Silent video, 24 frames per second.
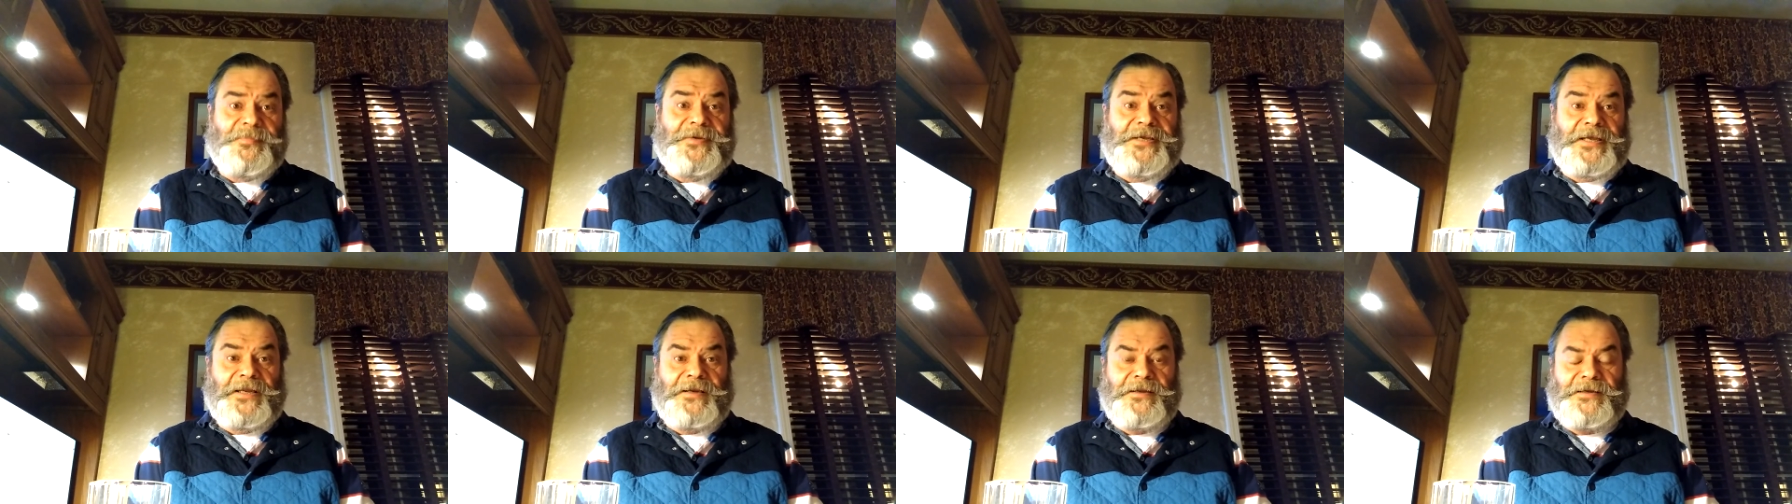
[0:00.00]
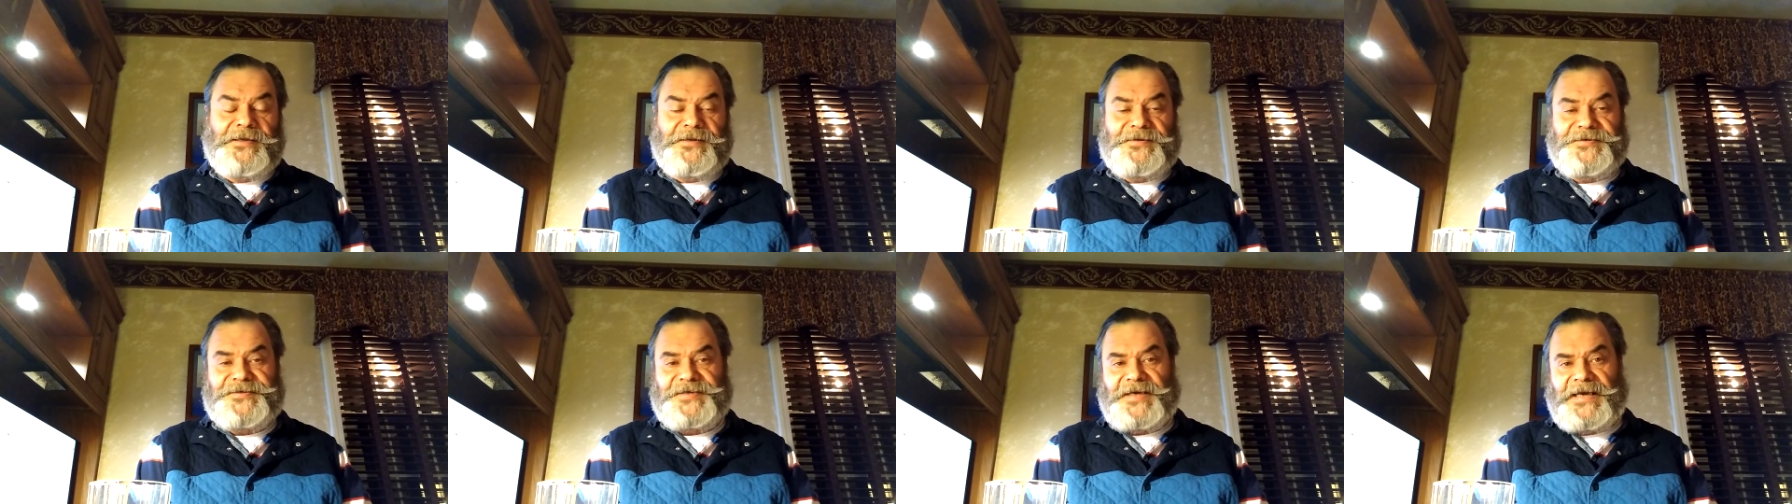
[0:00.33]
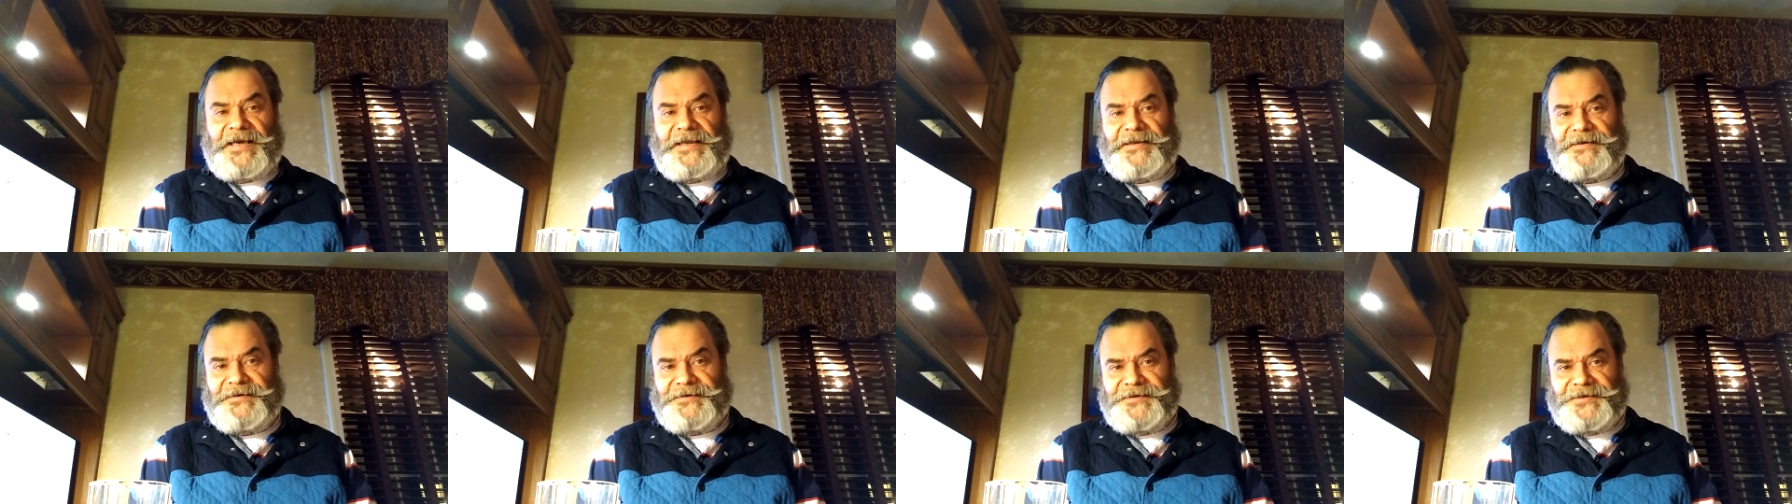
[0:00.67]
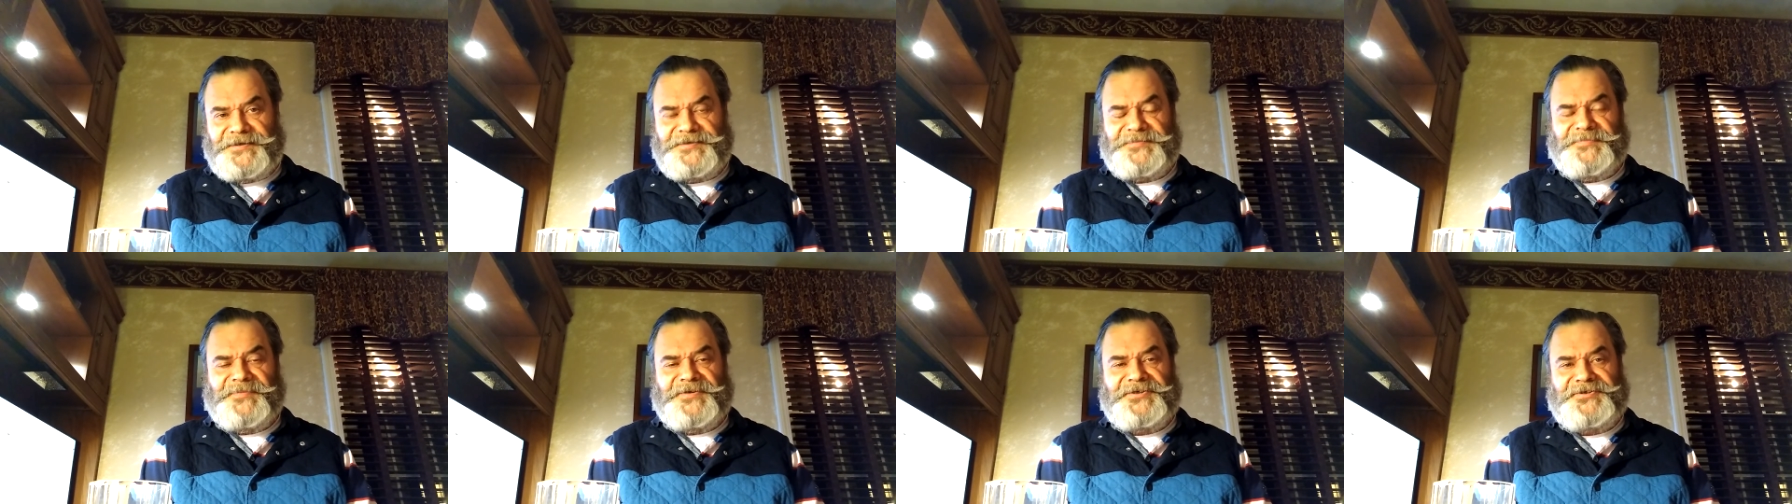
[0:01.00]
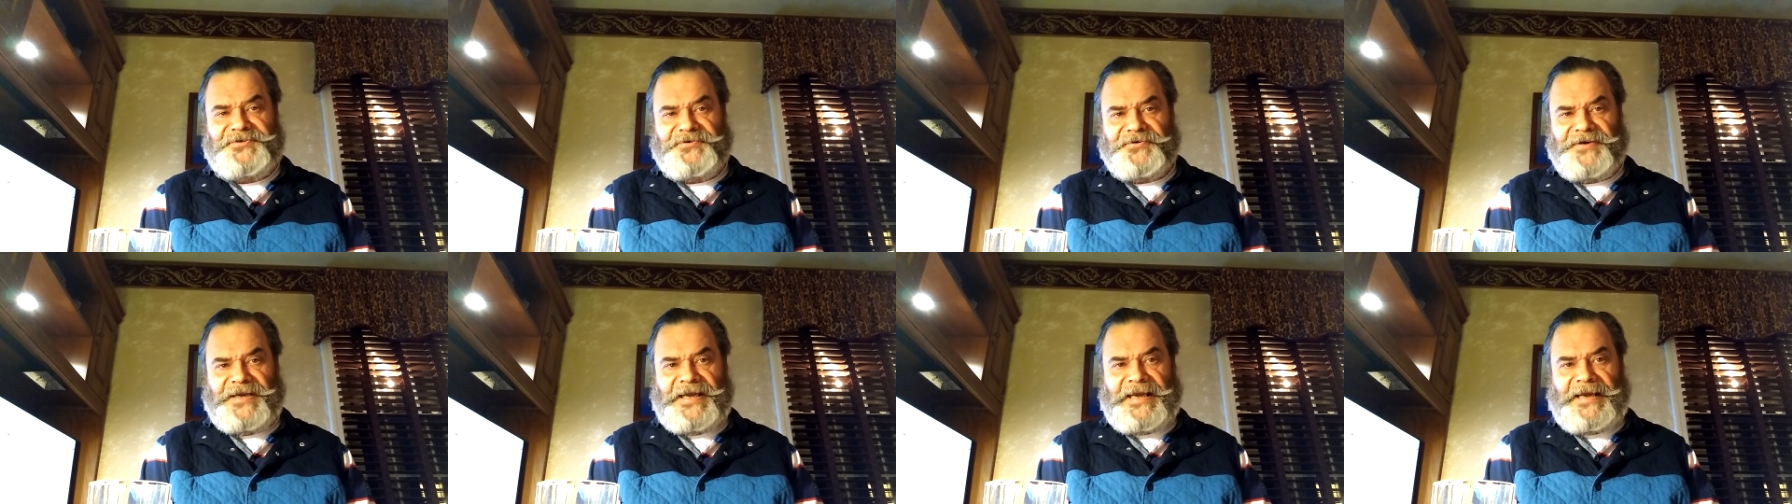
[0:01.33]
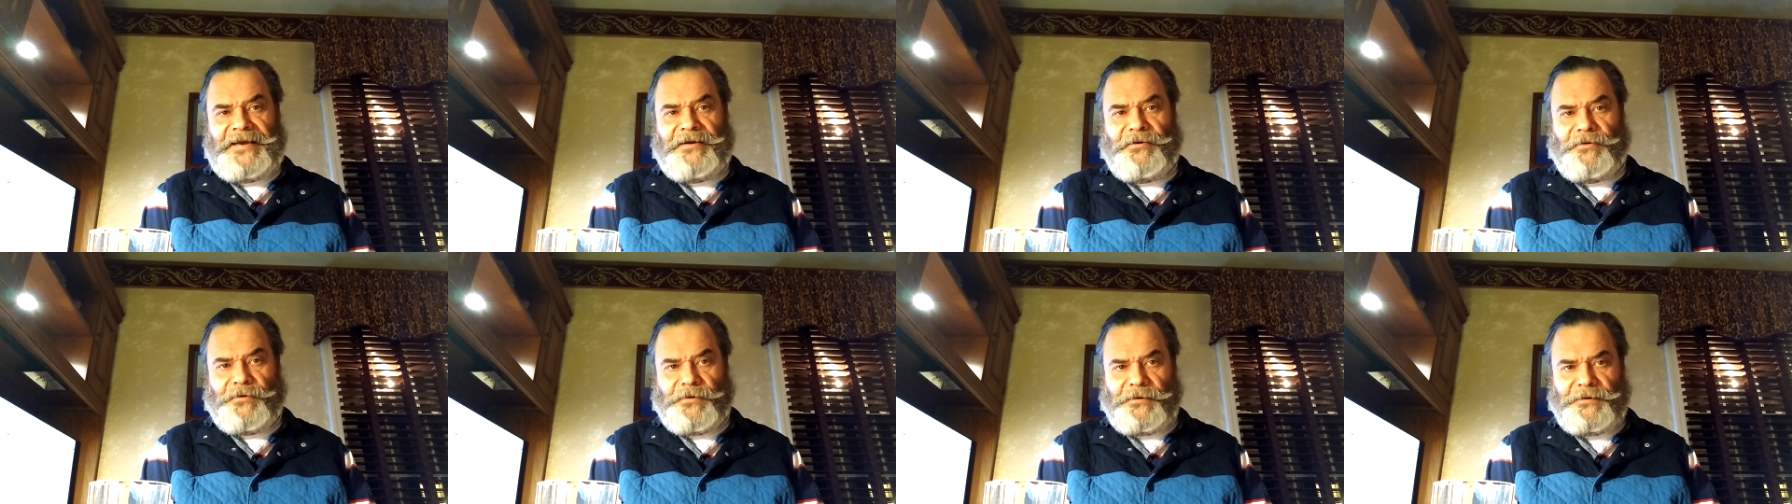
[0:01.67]
Gilligan's Island as Mr.
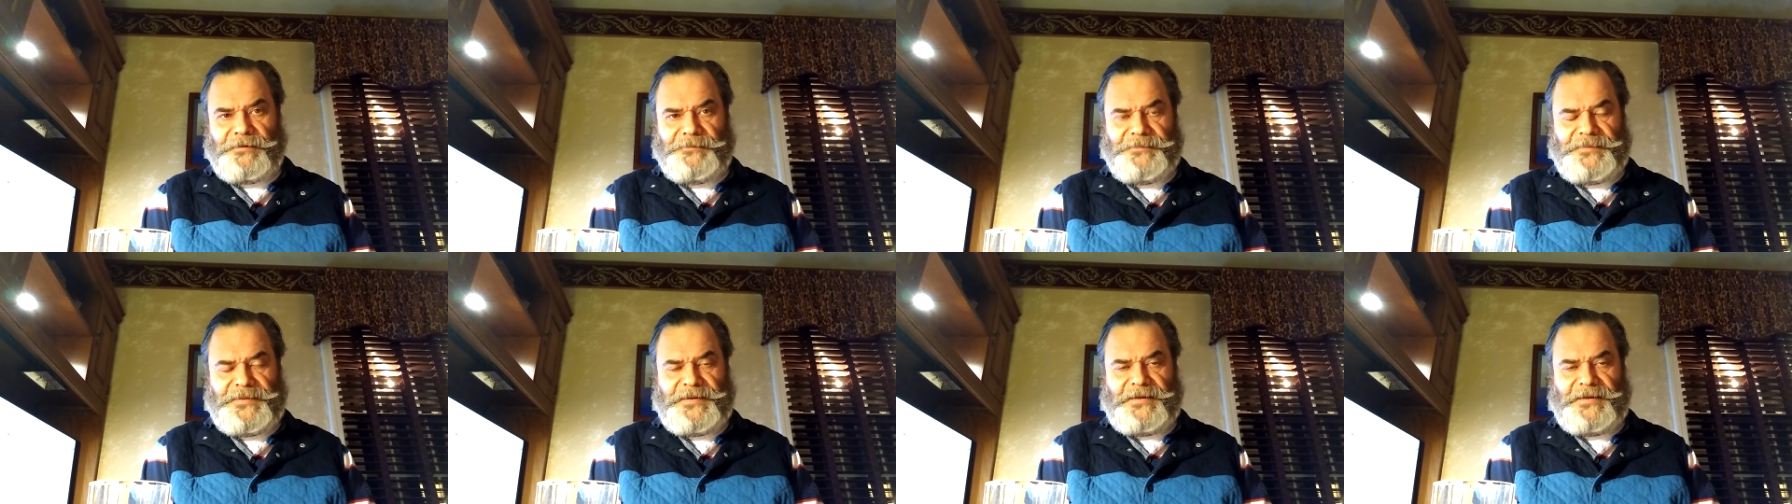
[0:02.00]
Howell,